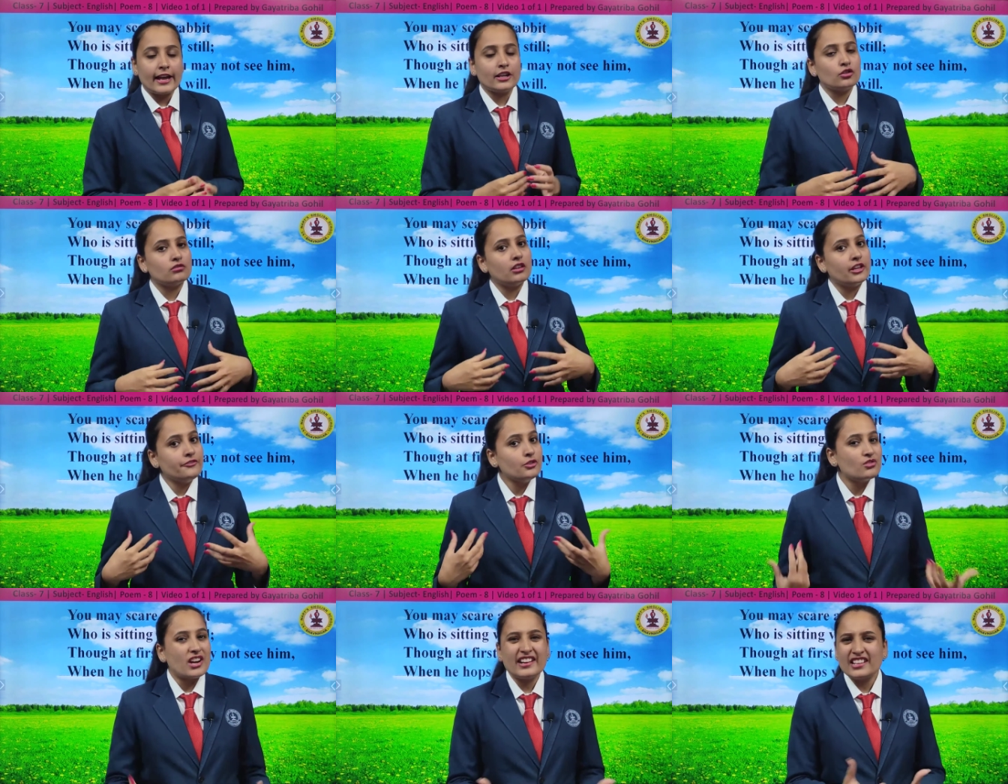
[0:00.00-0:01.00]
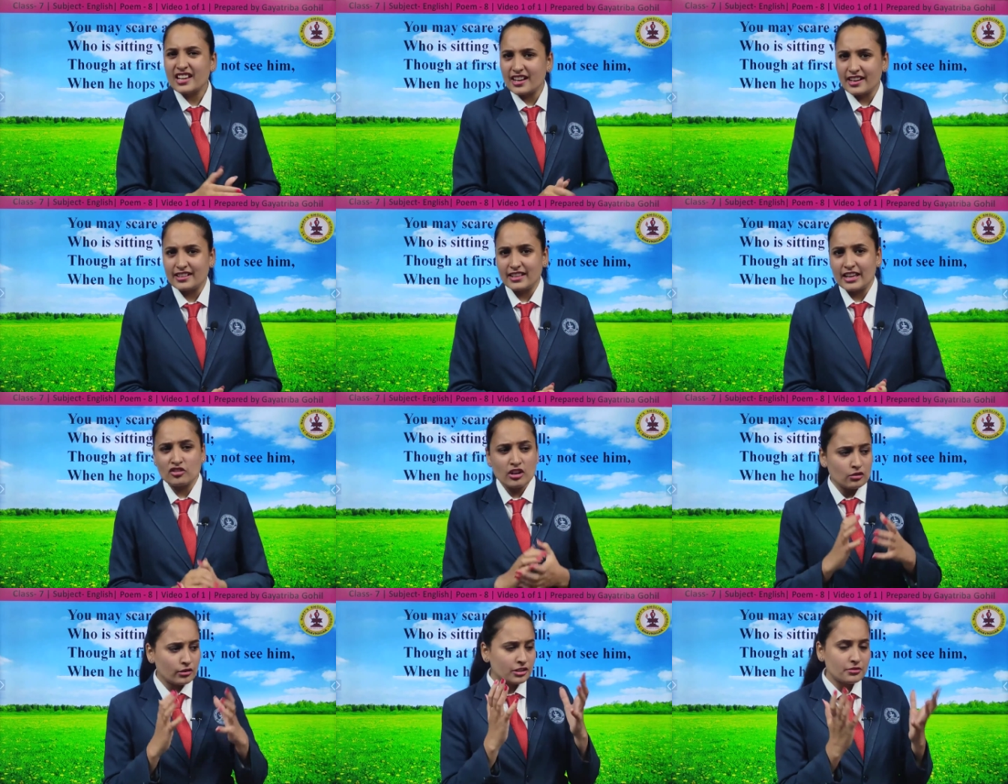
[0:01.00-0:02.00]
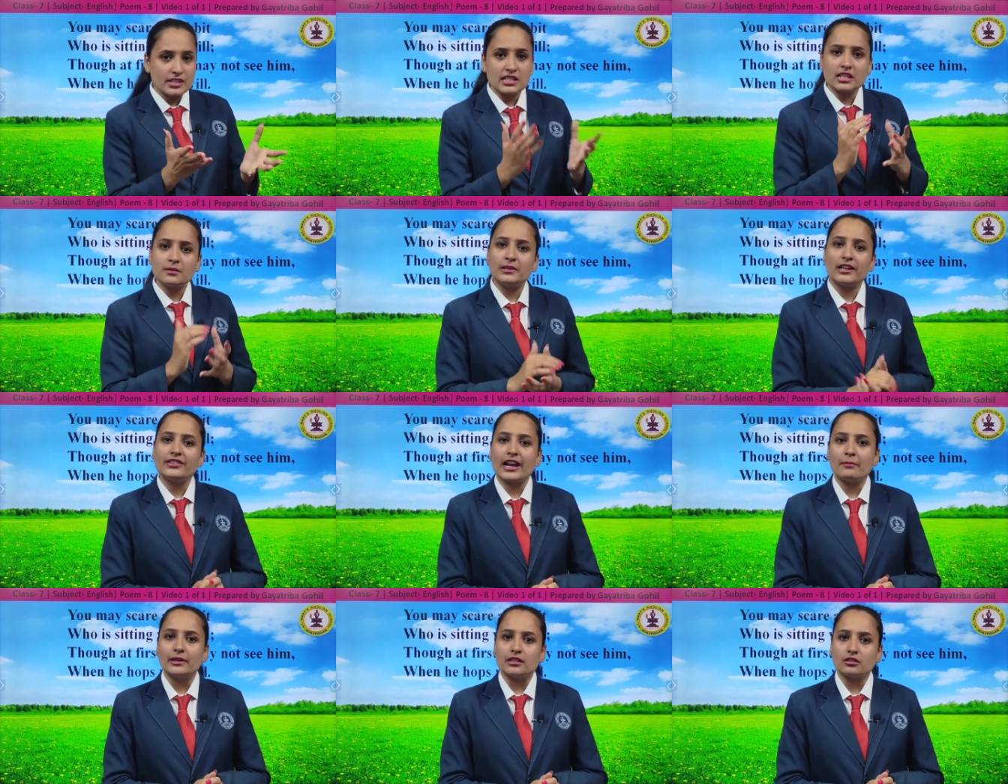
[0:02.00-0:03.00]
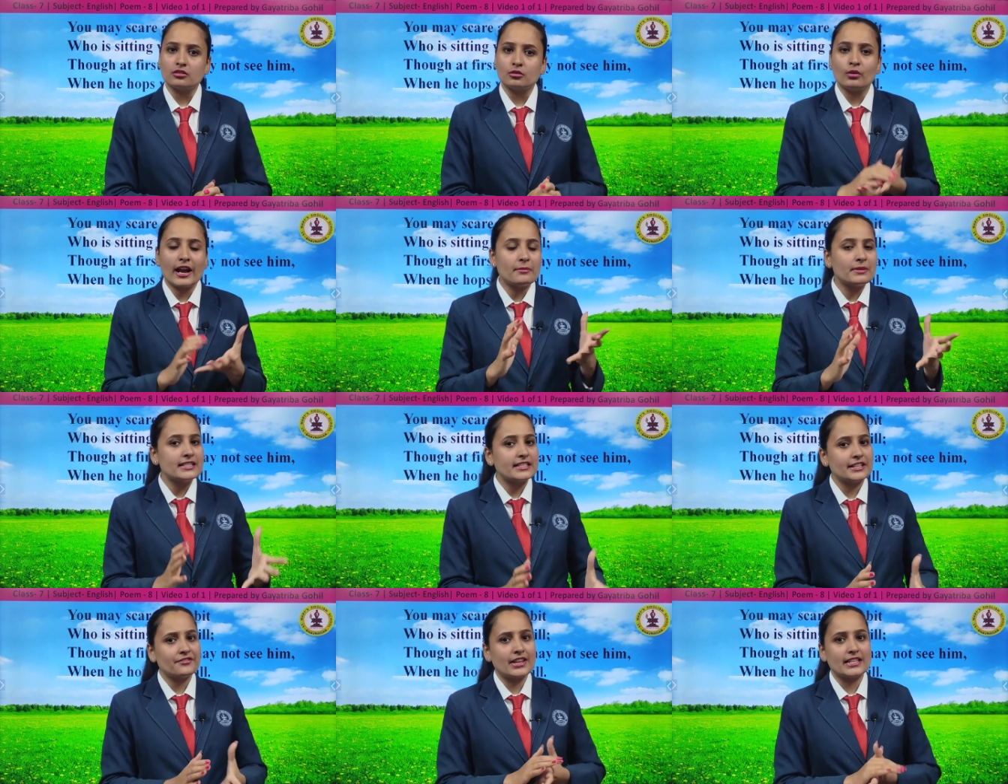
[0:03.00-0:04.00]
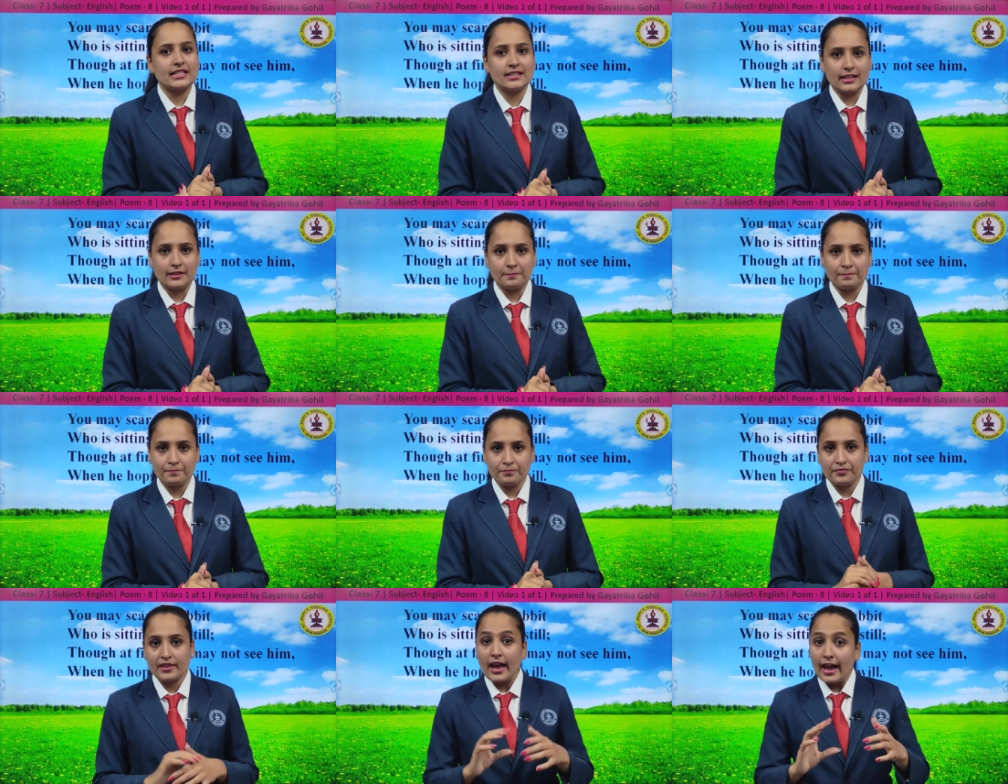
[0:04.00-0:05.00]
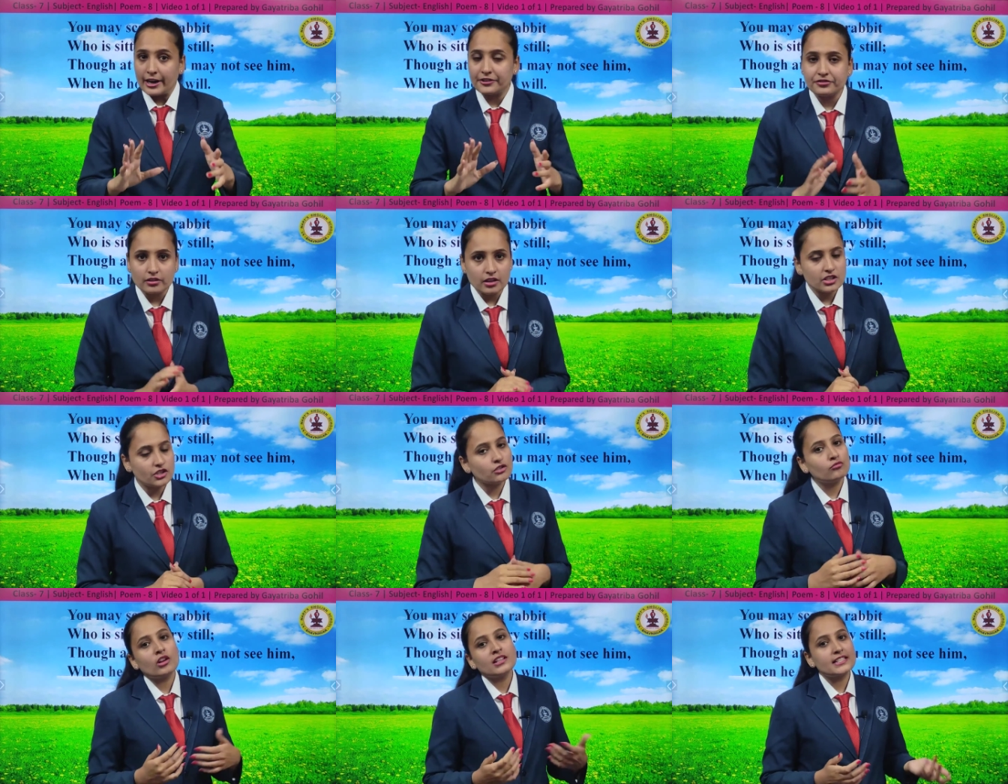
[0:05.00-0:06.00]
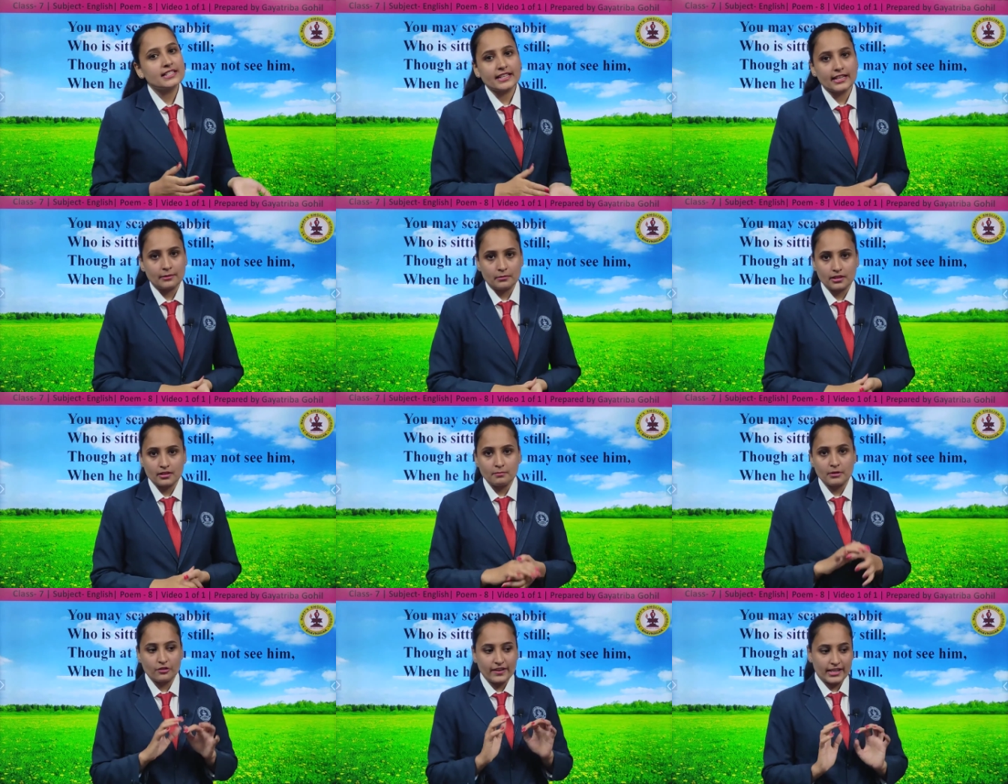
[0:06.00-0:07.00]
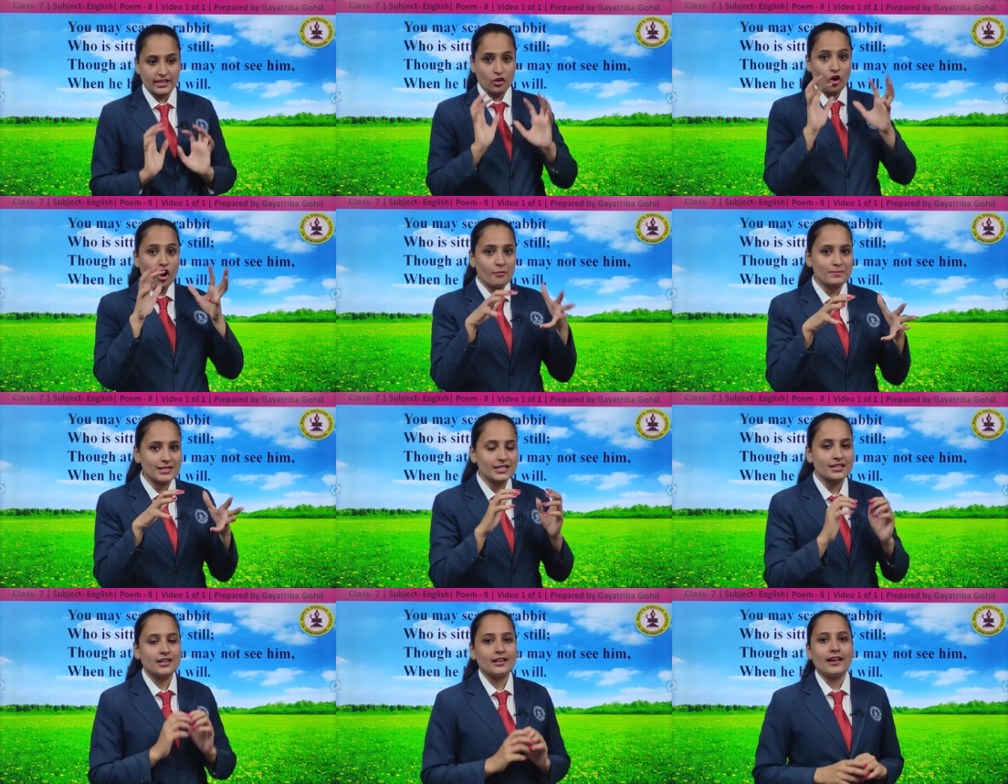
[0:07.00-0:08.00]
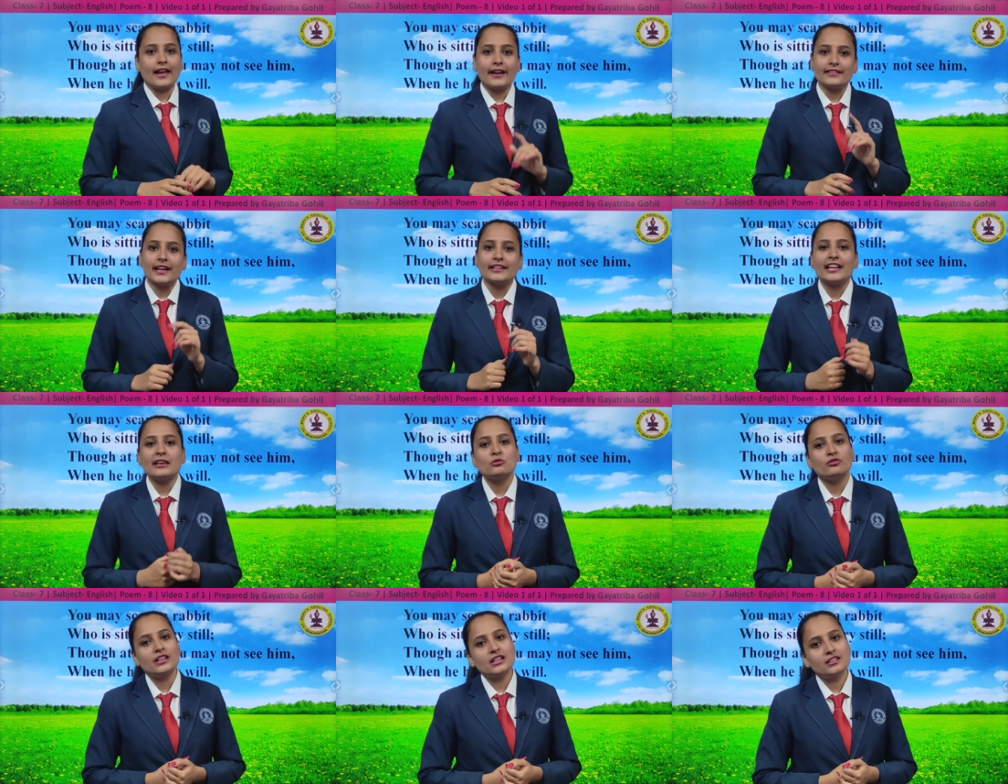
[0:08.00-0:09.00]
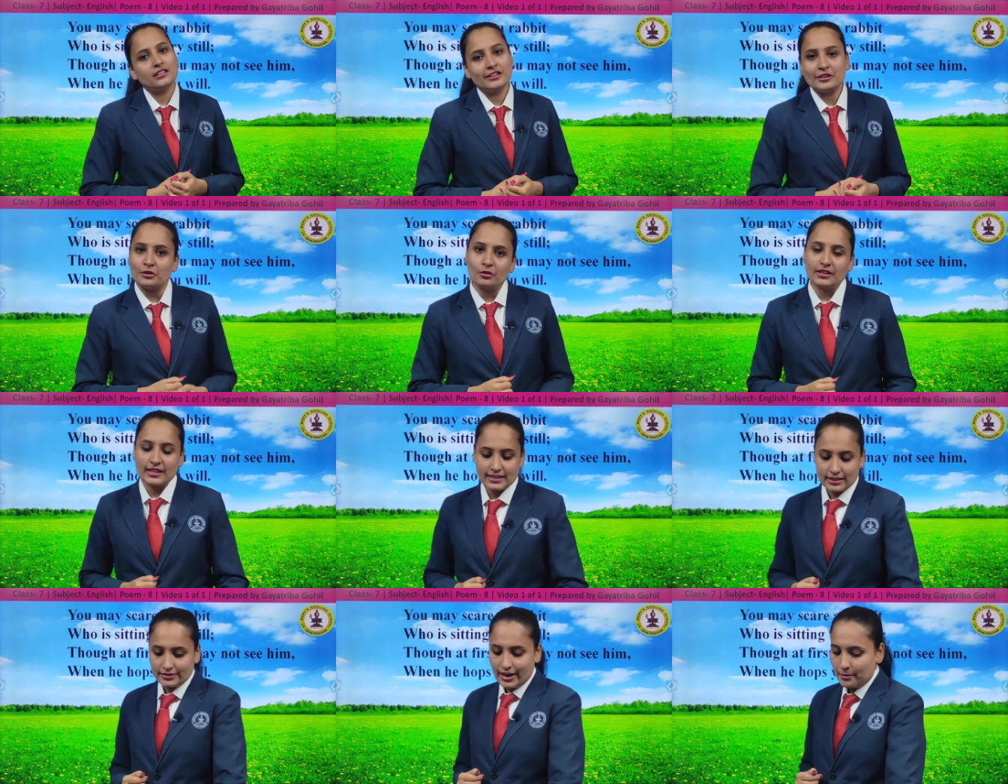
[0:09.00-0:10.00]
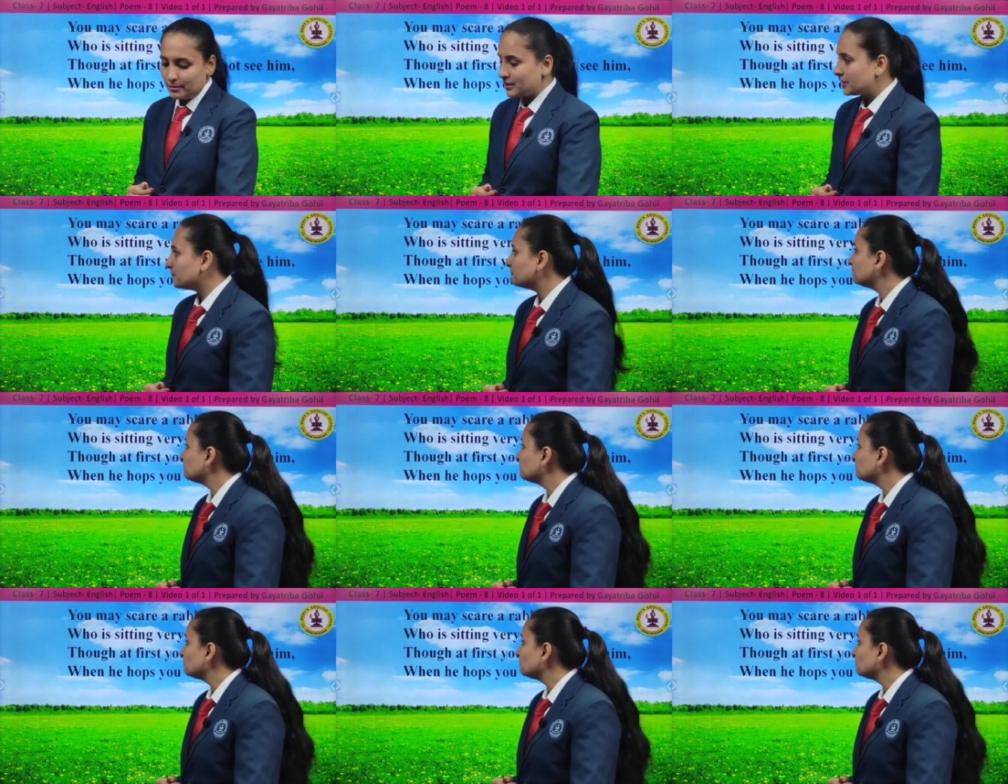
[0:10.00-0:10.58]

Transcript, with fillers: and you, if you run here and there you are going to disturb that rabbit who had been sitting very still. At first you won't see him but when he hops at that time you will notice the rabbit.